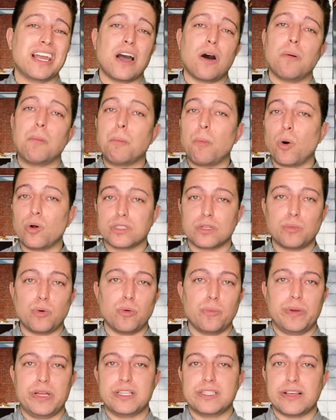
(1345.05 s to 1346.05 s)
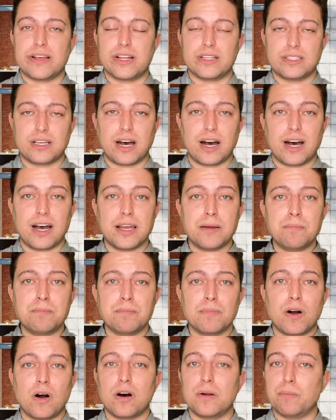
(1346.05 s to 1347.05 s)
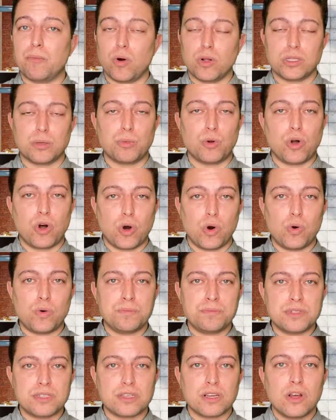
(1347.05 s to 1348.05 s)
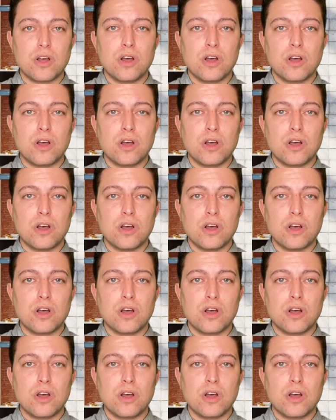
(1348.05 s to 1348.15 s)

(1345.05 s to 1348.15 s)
out multiple bids at a time on multiple homes.